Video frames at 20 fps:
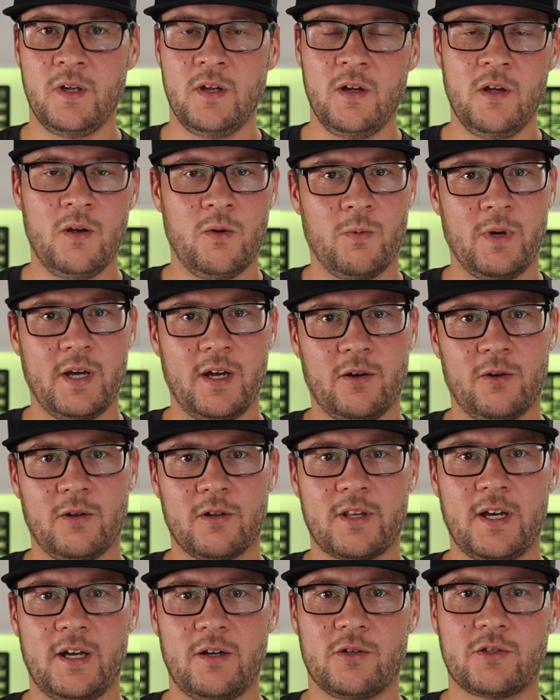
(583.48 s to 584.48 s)
where all
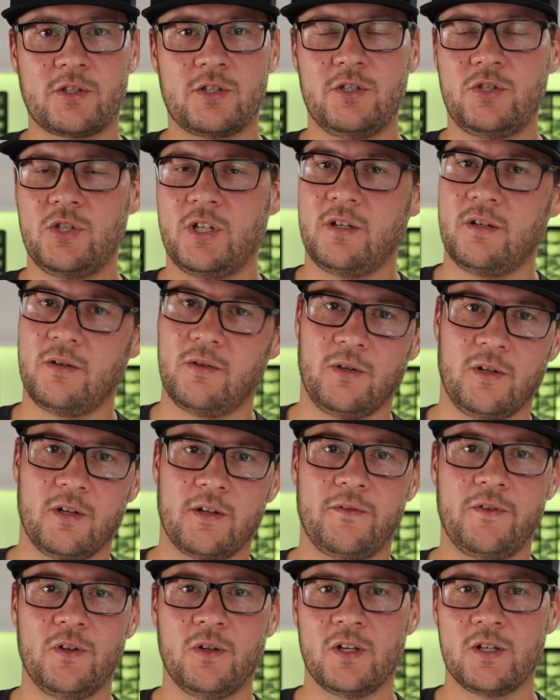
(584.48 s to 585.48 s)
that oxygen, all the
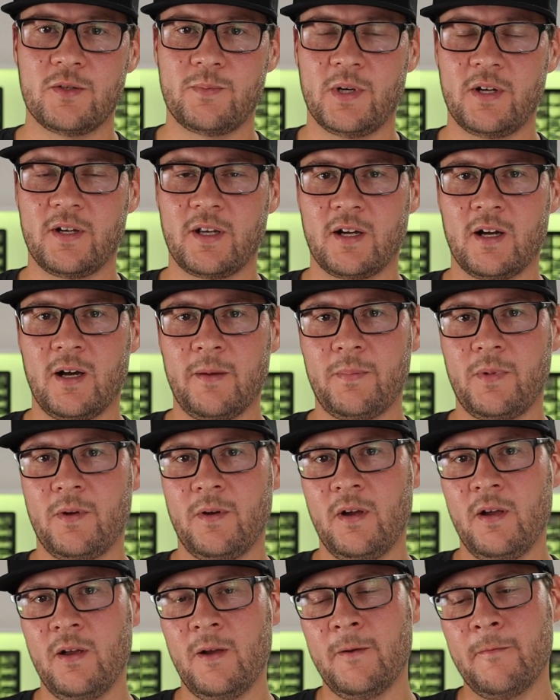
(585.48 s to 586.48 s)
fuel is burning up,
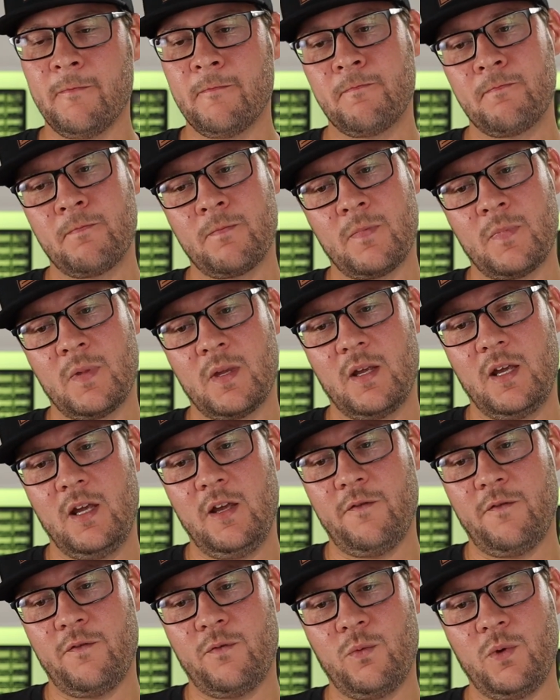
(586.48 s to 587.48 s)

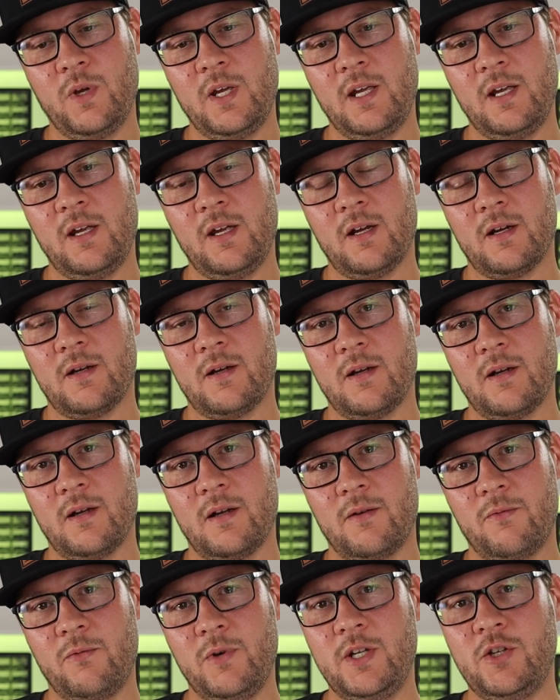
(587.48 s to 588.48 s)
if we
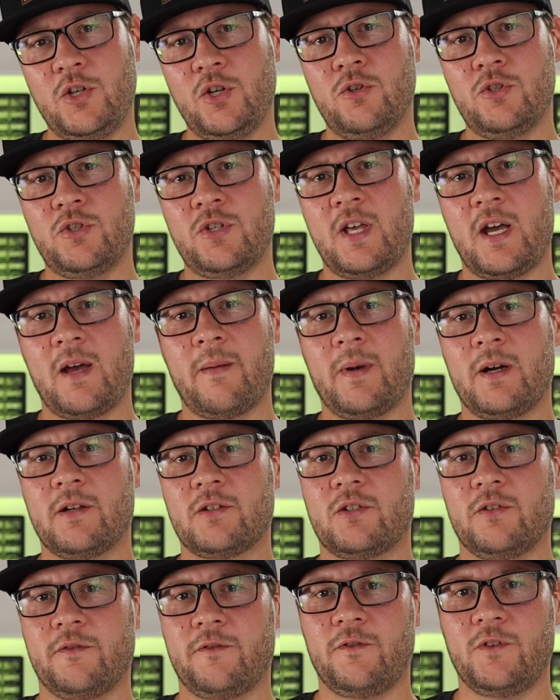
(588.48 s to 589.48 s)
reduce the amount
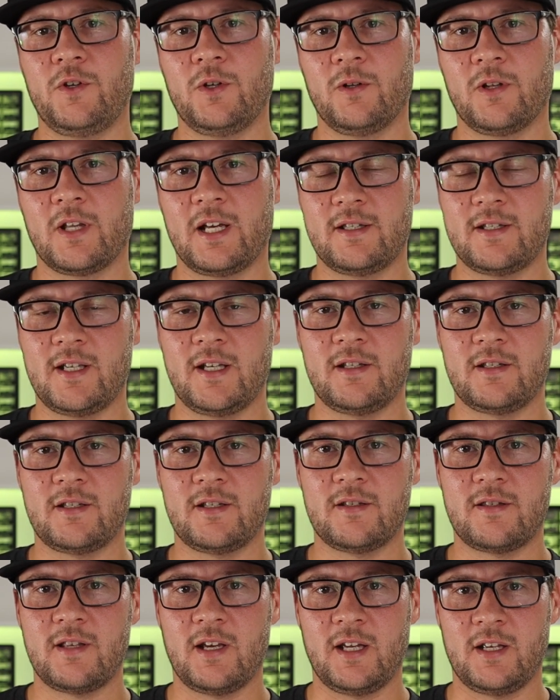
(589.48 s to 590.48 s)
of fuel that
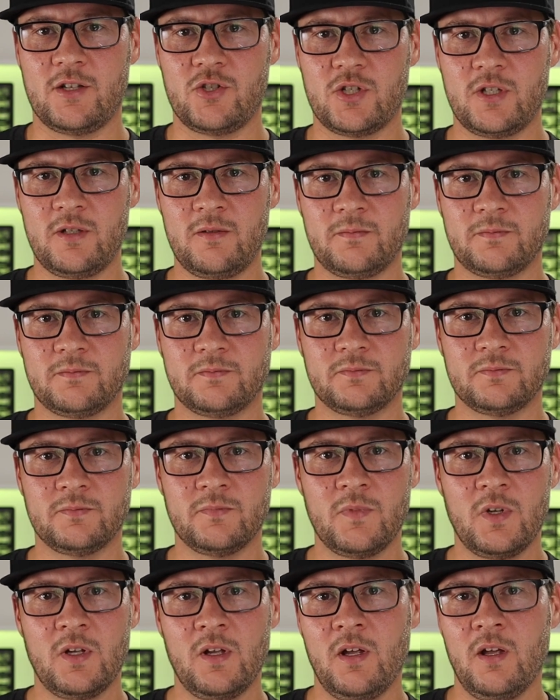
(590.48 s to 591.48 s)
enters the engine,
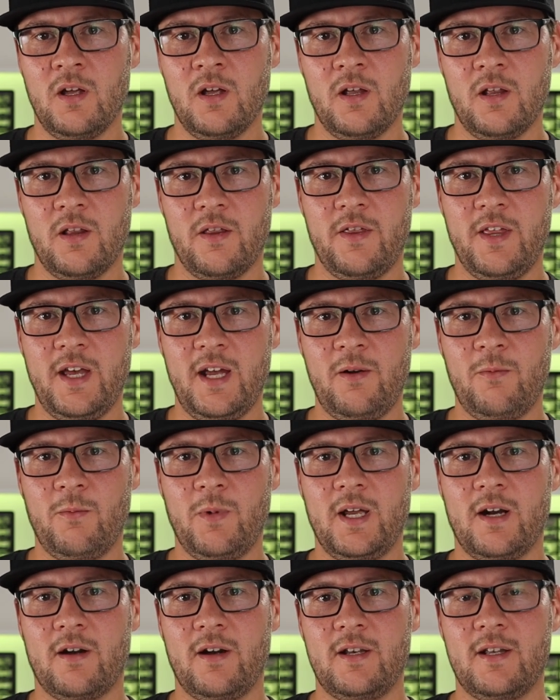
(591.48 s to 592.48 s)
then we
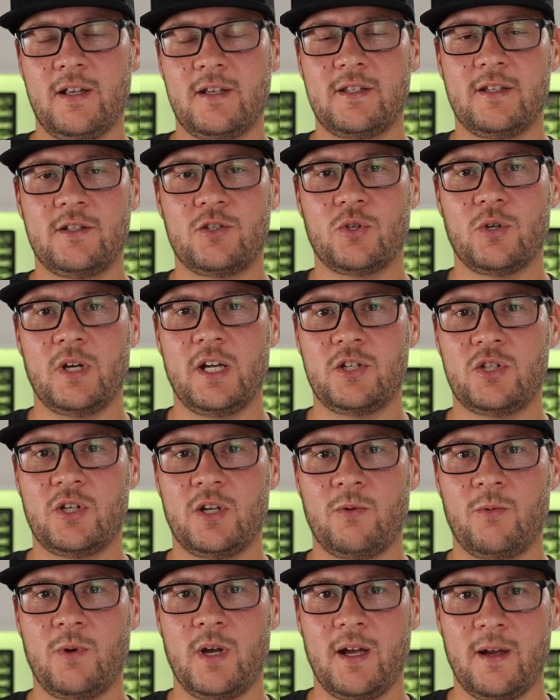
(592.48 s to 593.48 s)
are in a
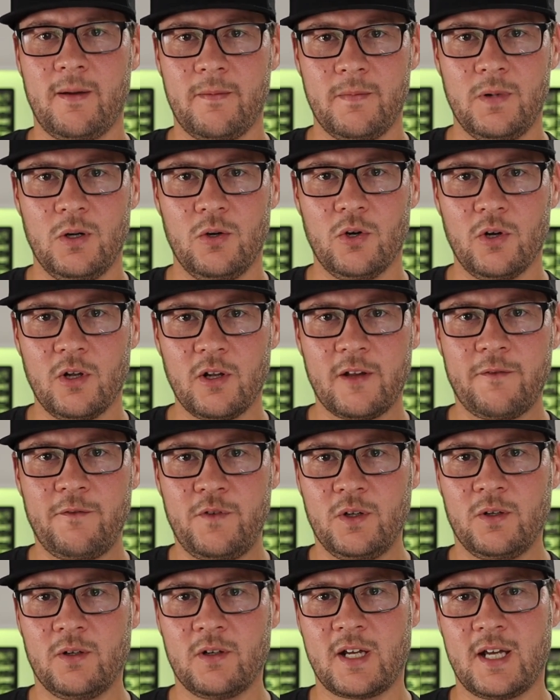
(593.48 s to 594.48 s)
situation where all the
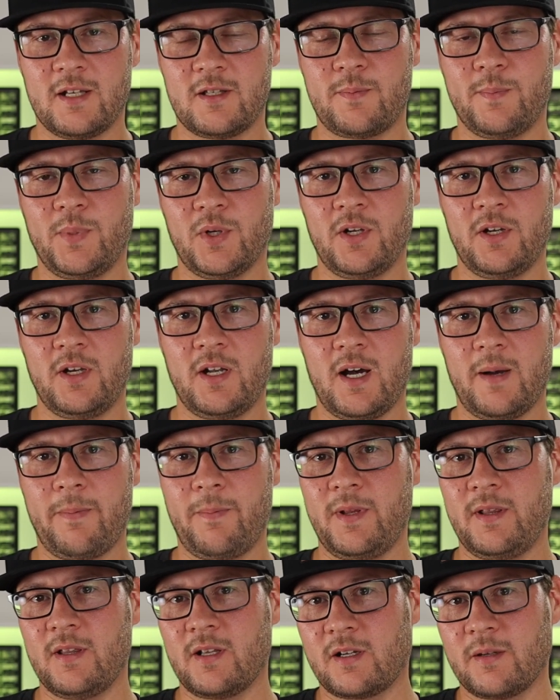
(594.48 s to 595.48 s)
fuel gets burned up
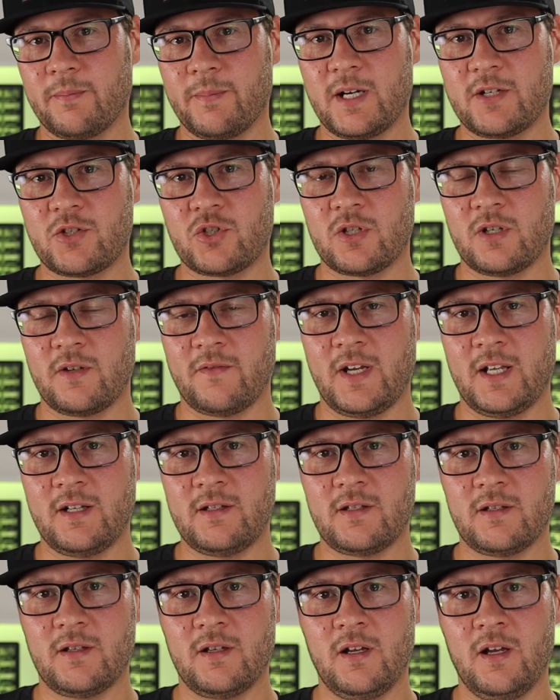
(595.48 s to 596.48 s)
in the combustion
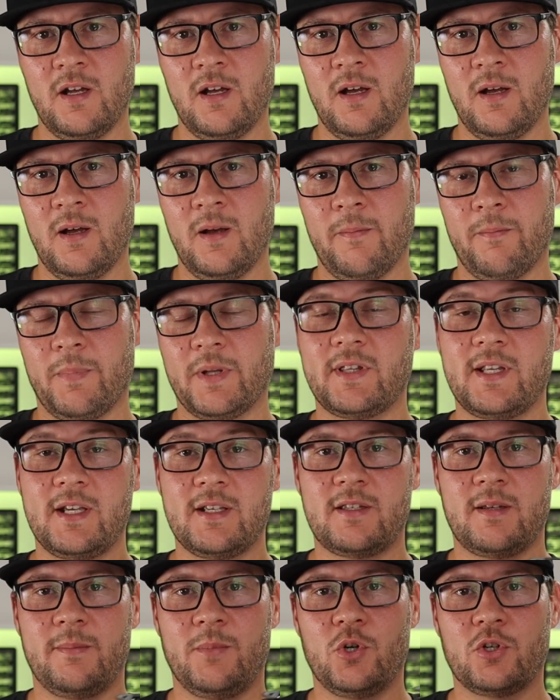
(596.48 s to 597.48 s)
event, but there's
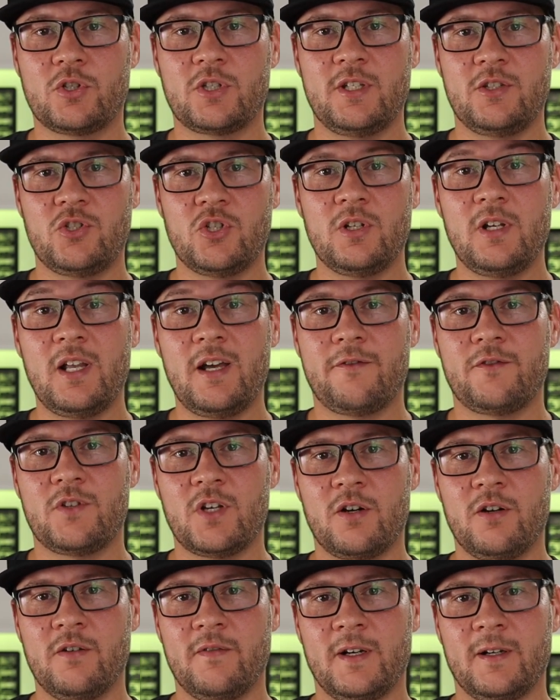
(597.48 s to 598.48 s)
some oxygen left
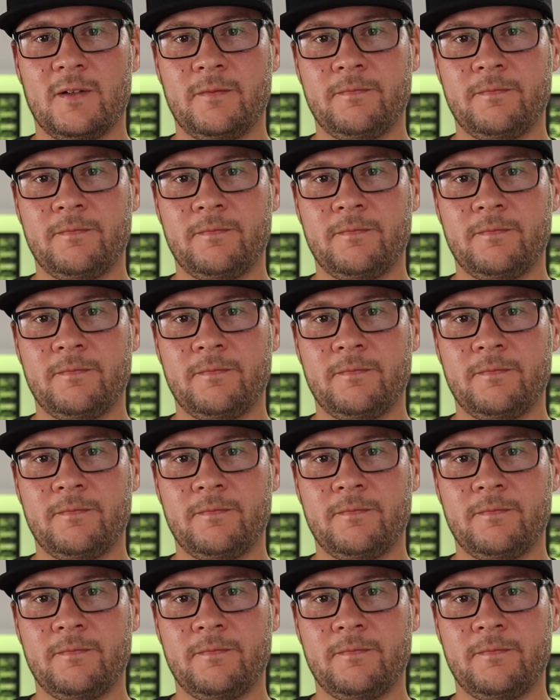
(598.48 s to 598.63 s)
over.